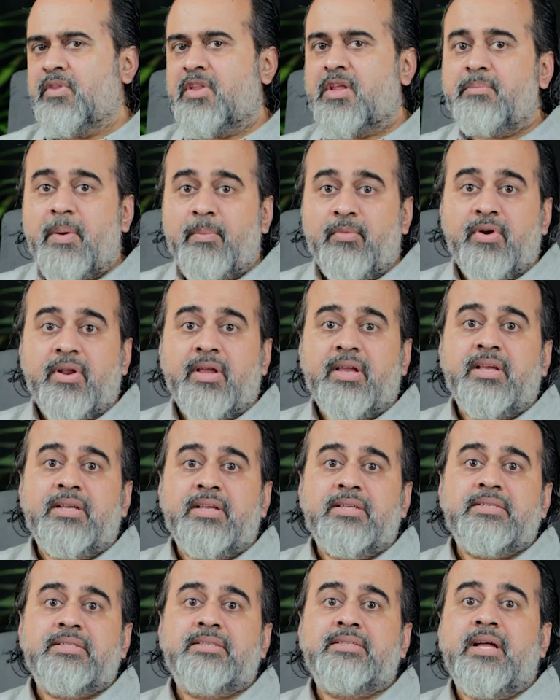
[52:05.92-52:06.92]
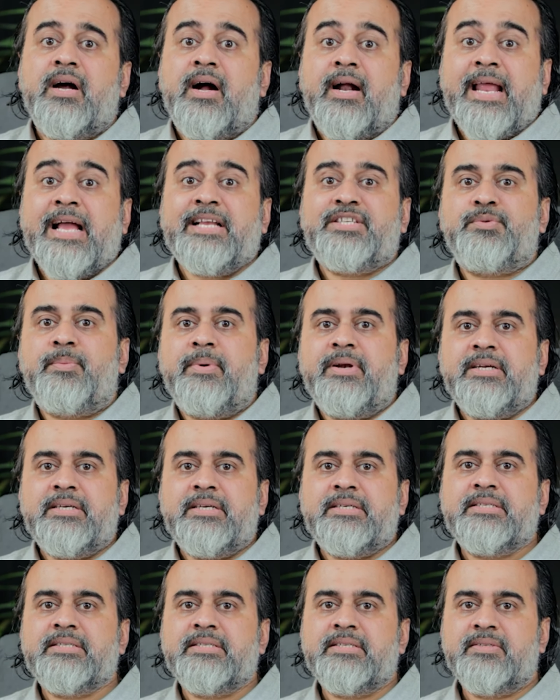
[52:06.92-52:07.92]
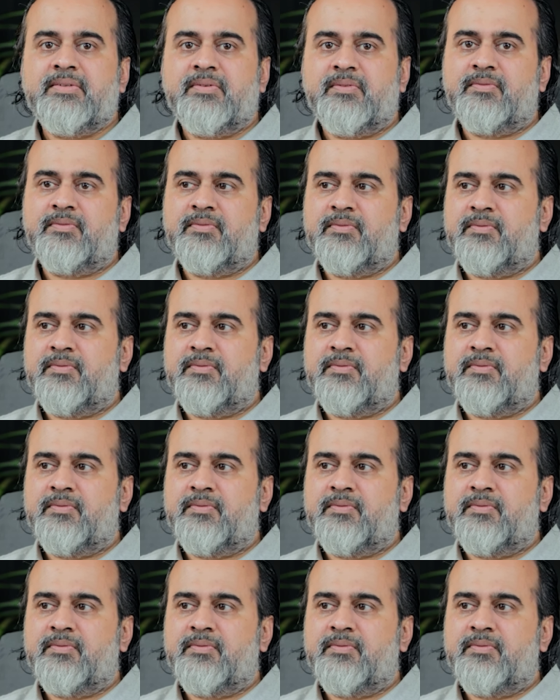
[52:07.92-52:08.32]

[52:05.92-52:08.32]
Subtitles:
The memories, the attachments,